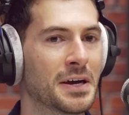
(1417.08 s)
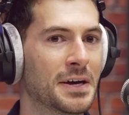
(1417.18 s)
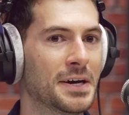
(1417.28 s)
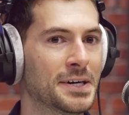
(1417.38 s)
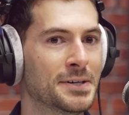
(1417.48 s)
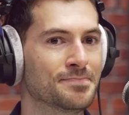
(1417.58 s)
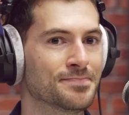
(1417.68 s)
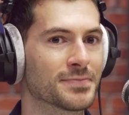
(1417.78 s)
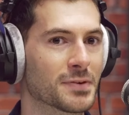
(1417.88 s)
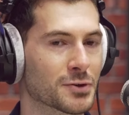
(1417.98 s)

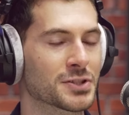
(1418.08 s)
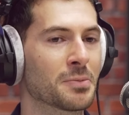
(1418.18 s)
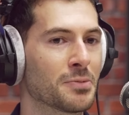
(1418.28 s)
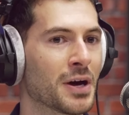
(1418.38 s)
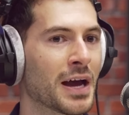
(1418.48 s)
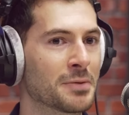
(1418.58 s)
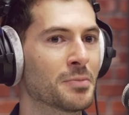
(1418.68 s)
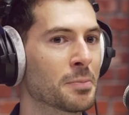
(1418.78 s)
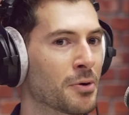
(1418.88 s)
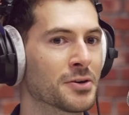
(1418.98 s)
For example, I had
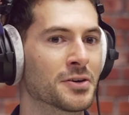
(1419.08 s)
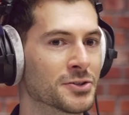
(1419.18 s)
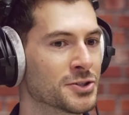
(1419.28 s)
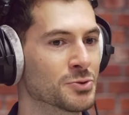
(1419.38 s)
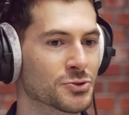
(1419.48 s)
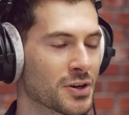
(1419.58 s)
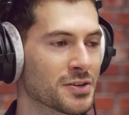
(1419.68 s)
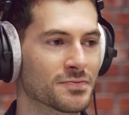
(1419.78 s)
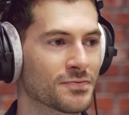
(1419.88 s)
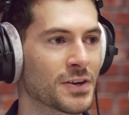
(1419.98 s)
my partner, she was trying
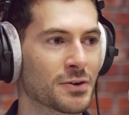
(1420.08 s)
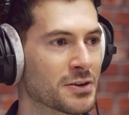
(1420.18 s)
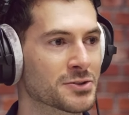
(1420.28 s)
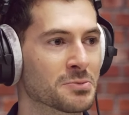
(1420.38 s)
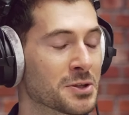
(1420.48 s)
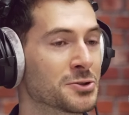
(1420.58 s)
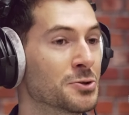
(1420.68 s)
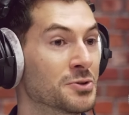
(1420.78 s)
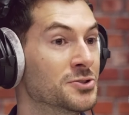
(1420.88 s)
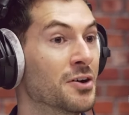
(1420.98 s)
to figure out something to do
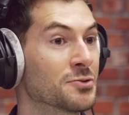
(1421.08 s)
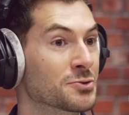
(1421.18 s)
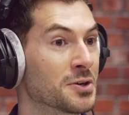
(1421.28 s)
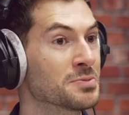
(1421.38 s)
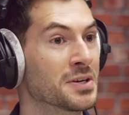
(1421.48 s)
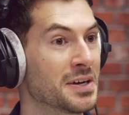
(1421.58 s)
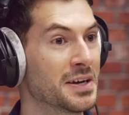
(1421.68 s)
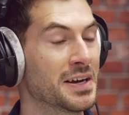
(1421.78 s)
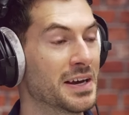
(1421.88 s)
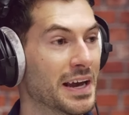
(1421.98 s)
with JavaScript,
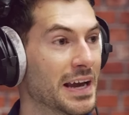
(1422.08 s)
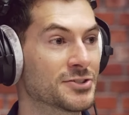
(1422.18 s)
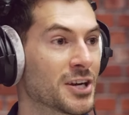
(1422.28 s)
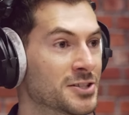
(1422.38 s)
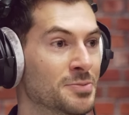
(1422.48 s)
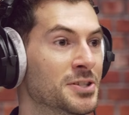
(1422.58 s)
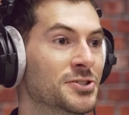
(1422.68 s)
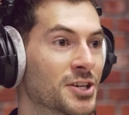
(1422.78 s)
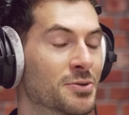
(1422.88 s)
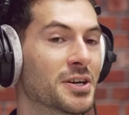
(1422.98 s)
and ChatGPT
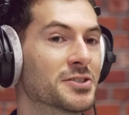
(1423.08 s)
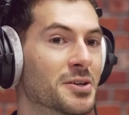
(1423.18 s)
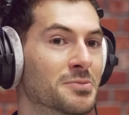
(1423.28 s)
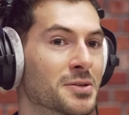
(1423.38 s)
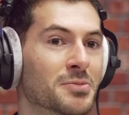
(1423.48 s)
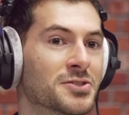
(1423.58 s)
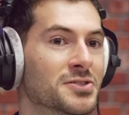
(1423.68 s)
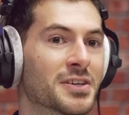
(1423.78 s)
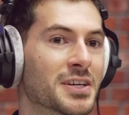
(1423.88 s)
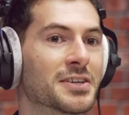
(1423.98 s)
generated something, but she's
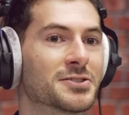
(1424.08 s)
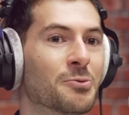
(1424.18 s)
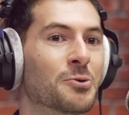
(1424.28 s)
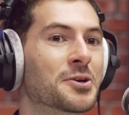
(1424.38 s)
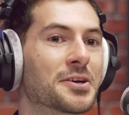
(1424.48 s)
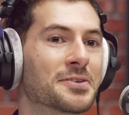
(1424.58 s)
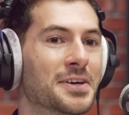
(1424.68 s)
like, yeah, it's not working.